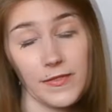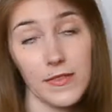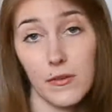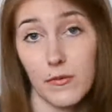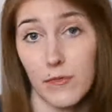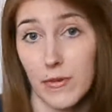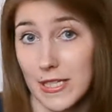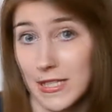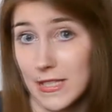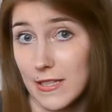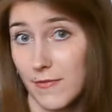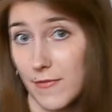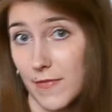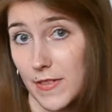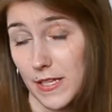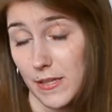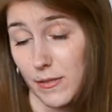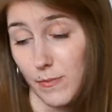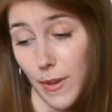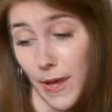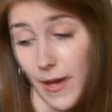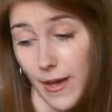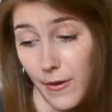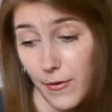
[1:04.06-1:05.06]
The rest of this
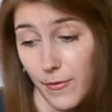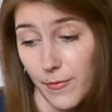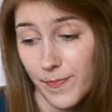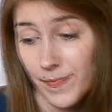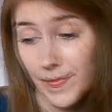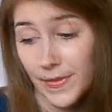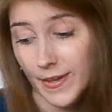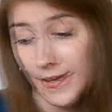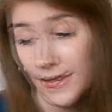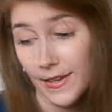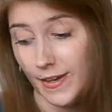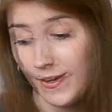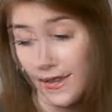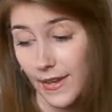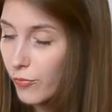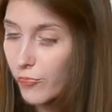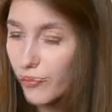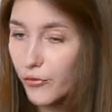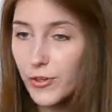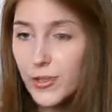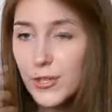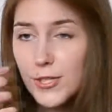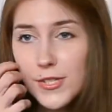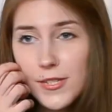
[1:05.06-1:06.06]
pile.
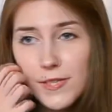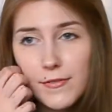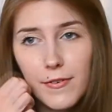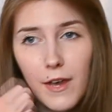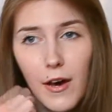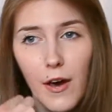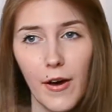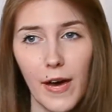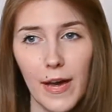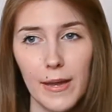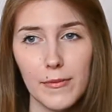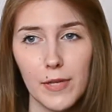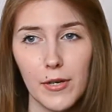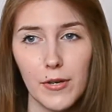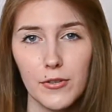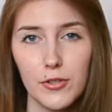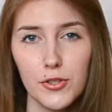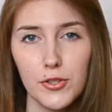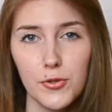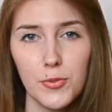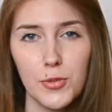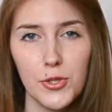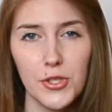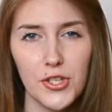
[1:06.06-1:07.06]
First of all, I'm going
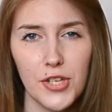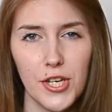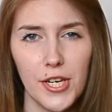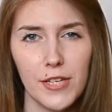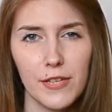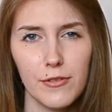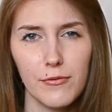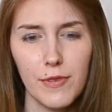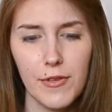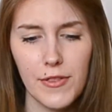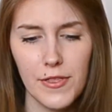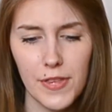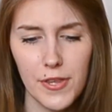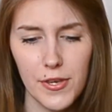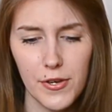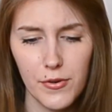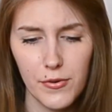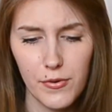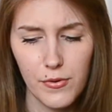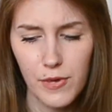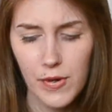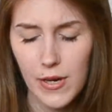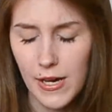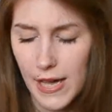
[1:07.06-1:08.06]
to be sharing with
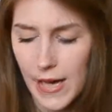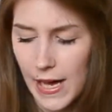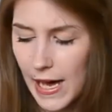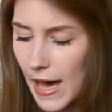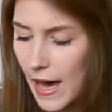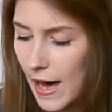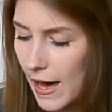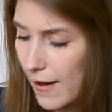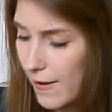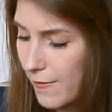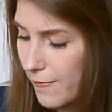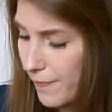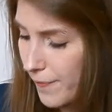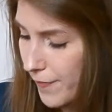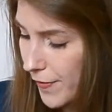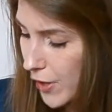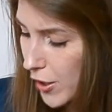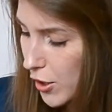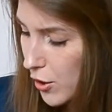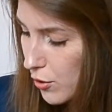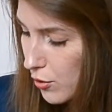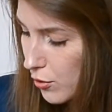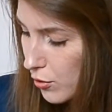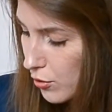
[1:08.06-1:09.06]
you a
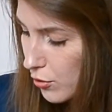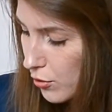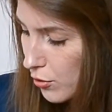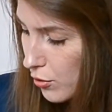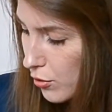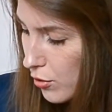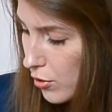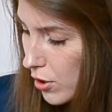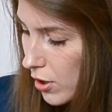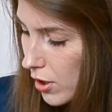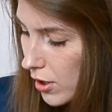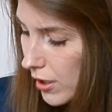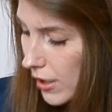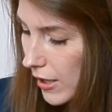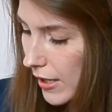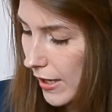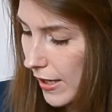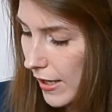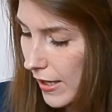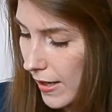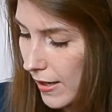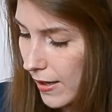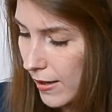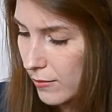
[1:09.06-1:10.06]
few
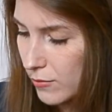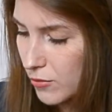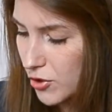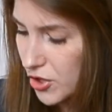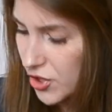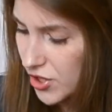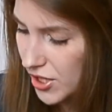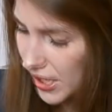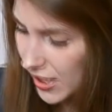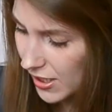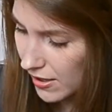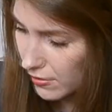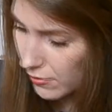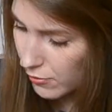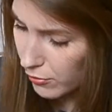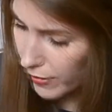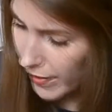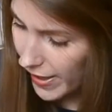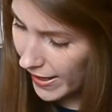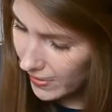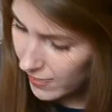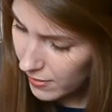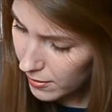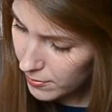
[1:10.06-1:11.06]
just kind of
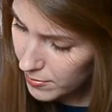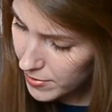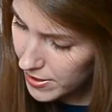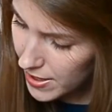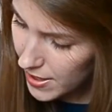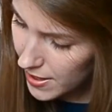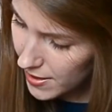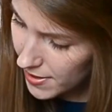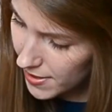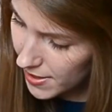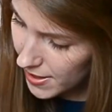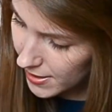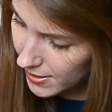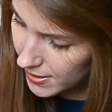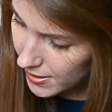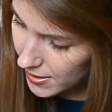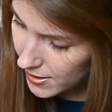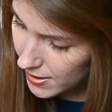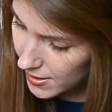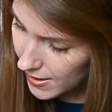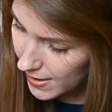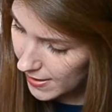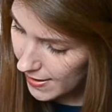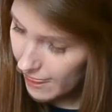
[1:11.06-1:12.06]
random
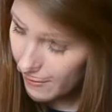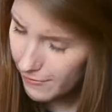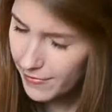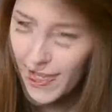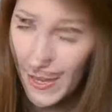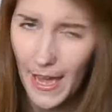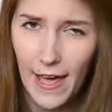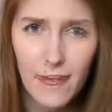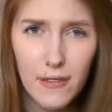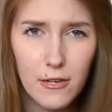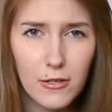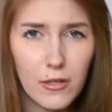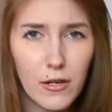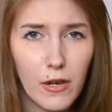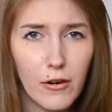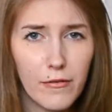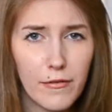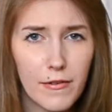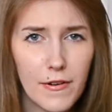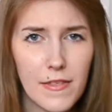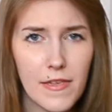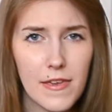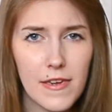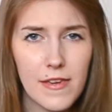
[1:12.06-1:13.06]
things that I've gathered
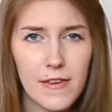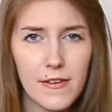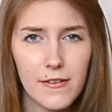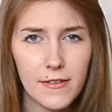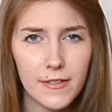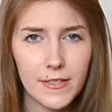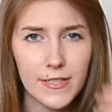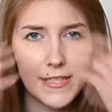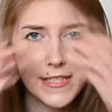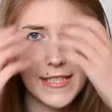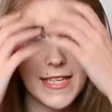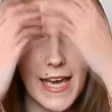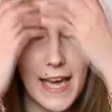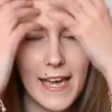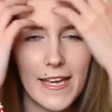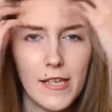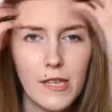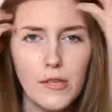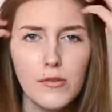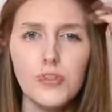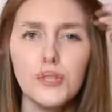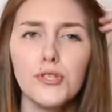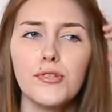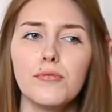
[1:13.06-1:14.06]
over the years. I
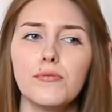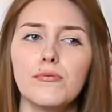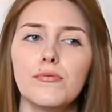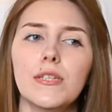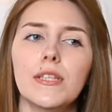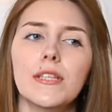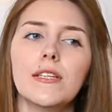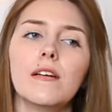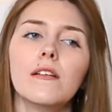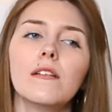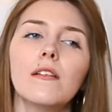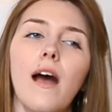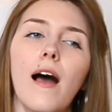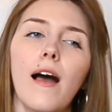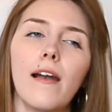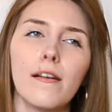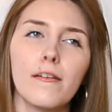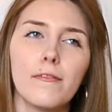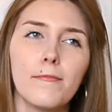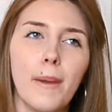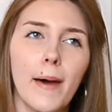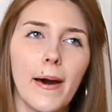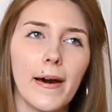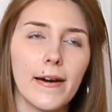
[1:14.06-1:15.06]
used to read a lot
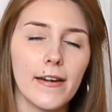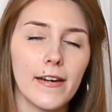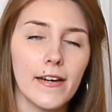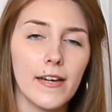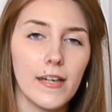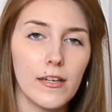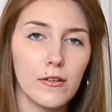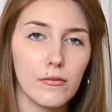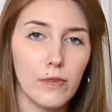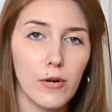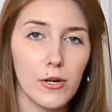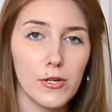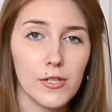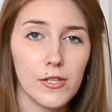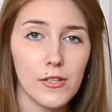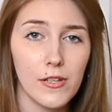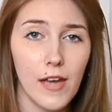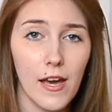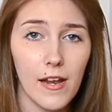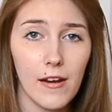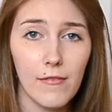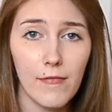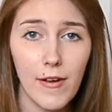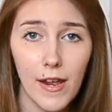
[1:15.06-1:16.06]
of manga and watch a
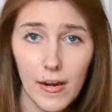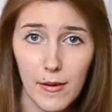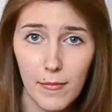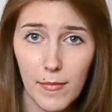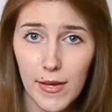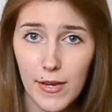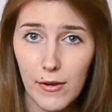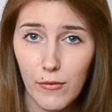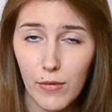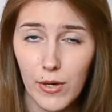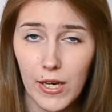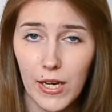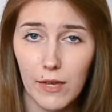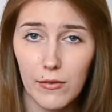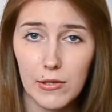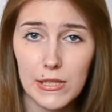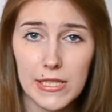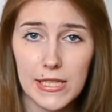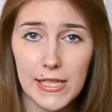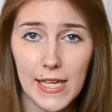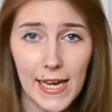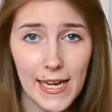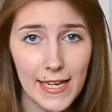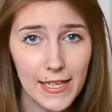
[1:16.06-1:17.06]
lot of anime when I was
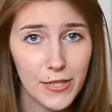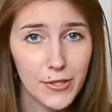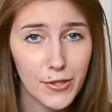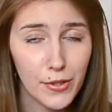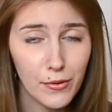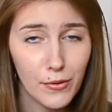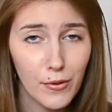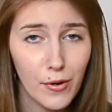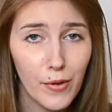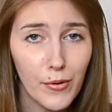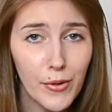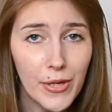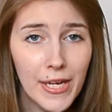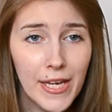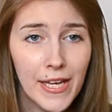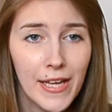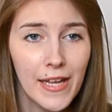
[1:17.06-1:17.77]
in high school.